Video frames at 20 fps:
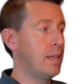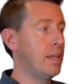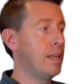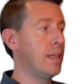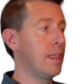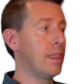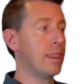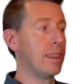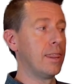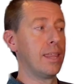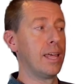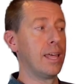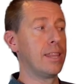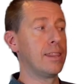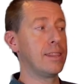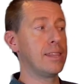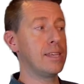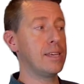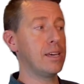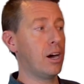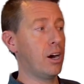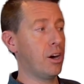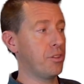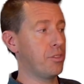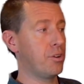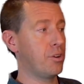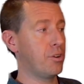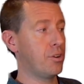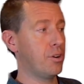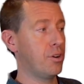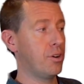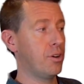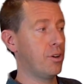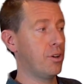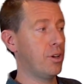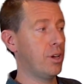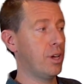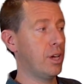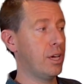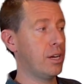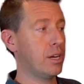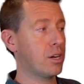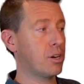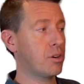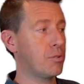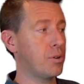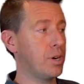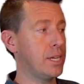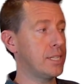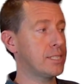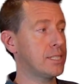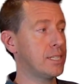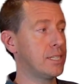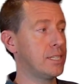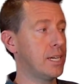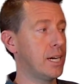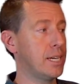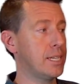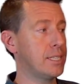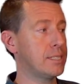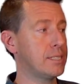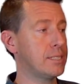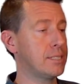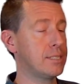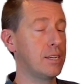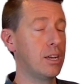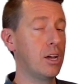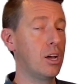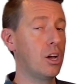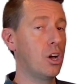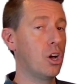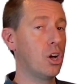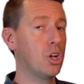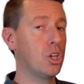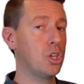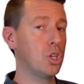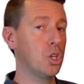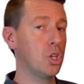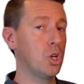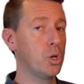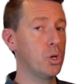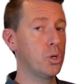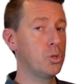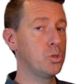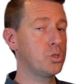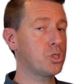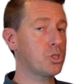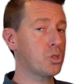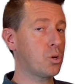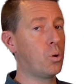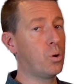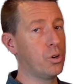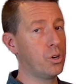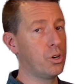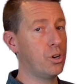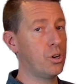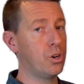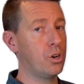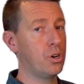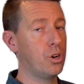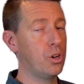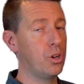then the other, and it creates a nice closed corner.